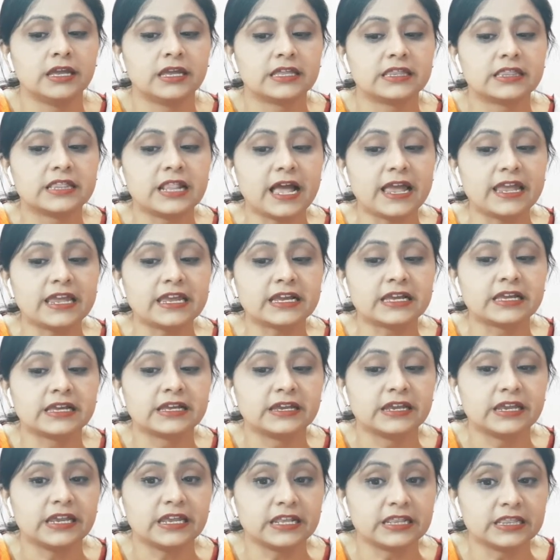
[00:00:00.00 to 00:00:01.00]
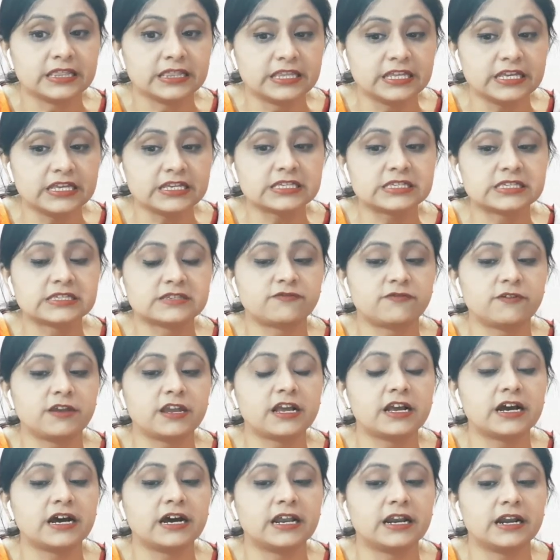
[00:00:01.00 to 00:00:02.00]
Like in this
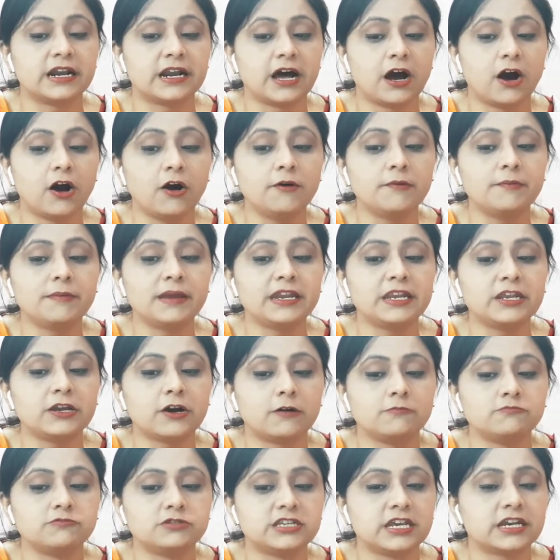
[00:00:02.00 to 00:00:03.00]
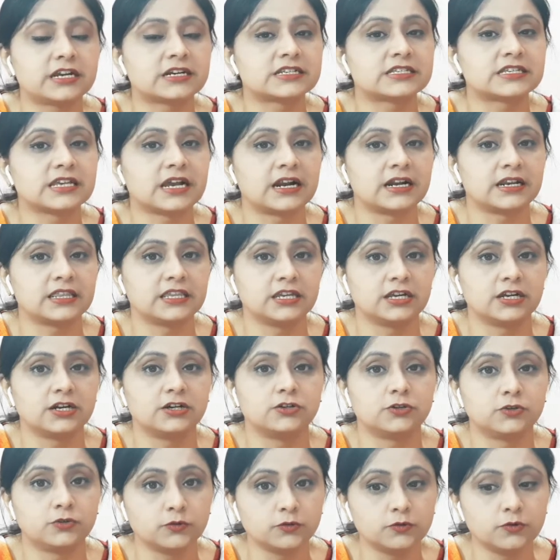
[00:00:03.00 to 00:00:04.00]
figure, how many objects are there?
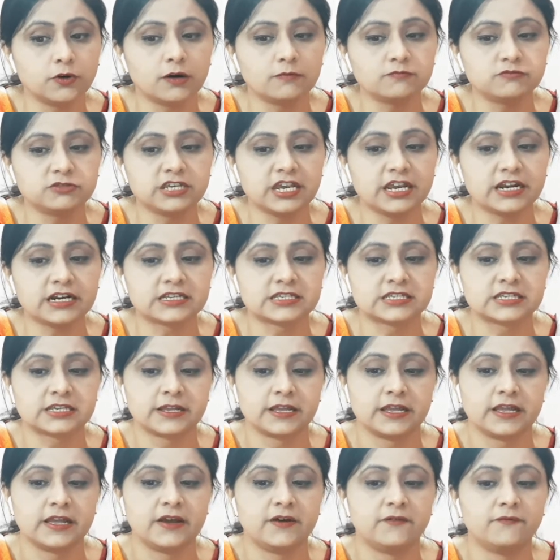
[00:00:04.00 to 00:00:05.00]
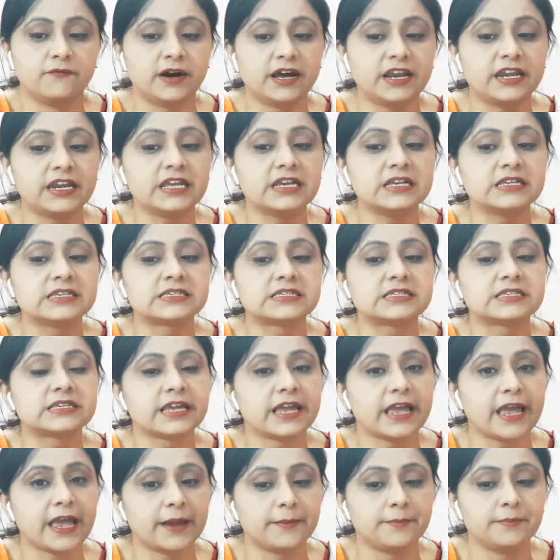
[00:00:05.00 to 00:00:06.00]
Two objects. One is
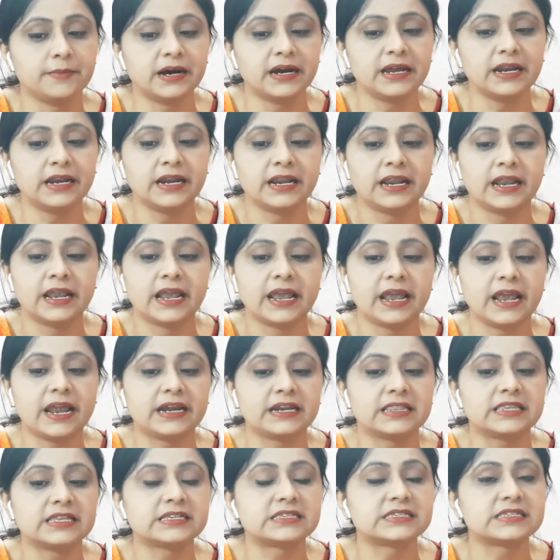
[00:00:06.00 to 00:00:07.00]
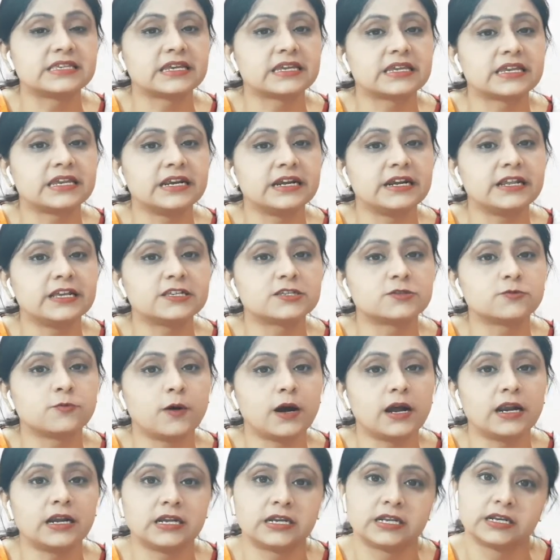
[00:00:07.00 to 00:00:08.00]
hammer and the second is
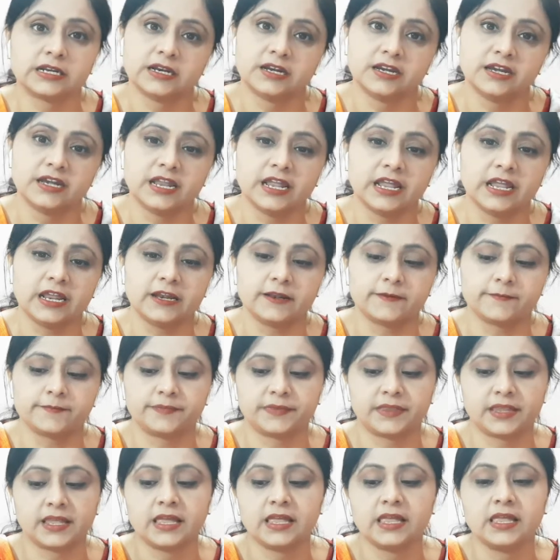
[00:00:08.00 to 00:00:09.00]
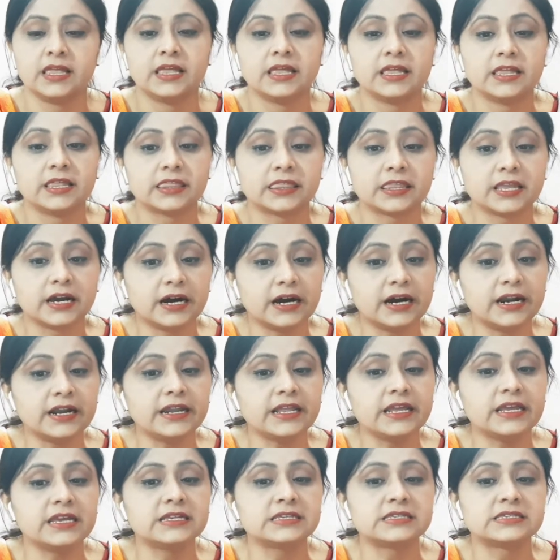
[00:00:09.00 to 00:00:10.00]
what? Nail. Third
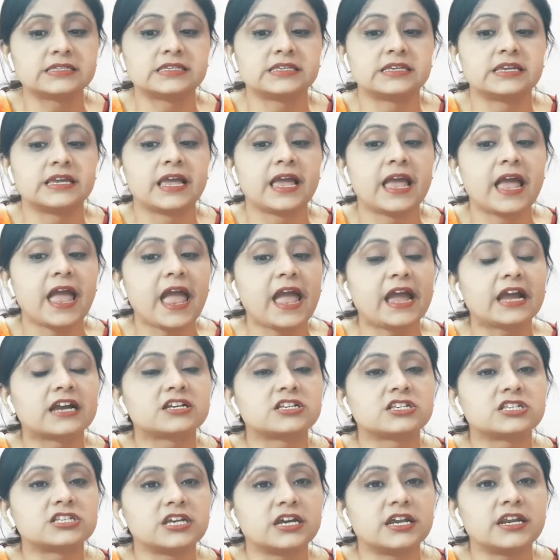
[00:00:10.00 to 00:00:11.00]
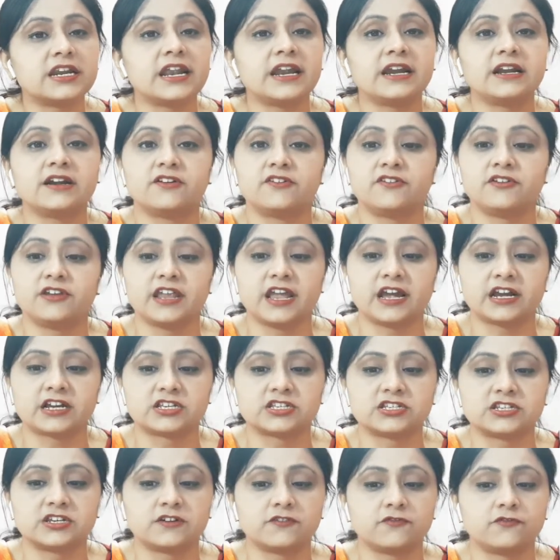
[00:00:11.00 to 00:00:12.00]
is action and
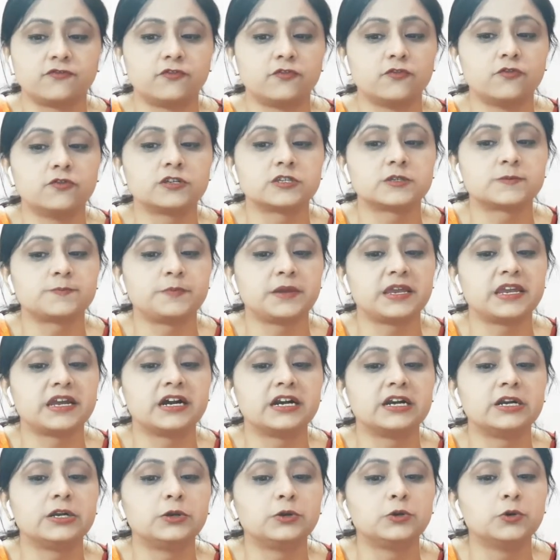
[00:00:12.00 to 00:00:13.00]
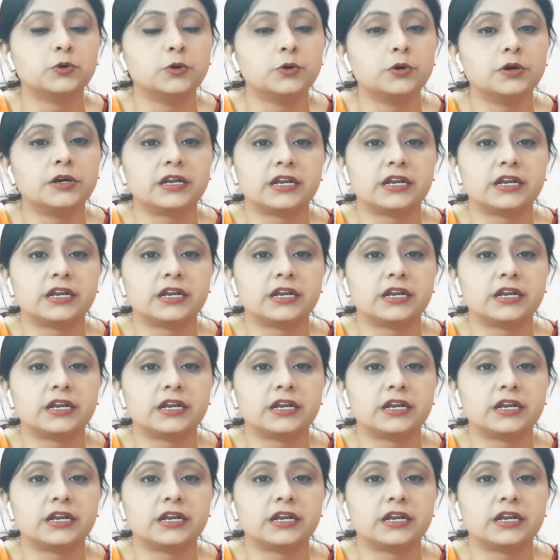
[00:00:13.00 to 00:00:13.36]
reaction force pair don't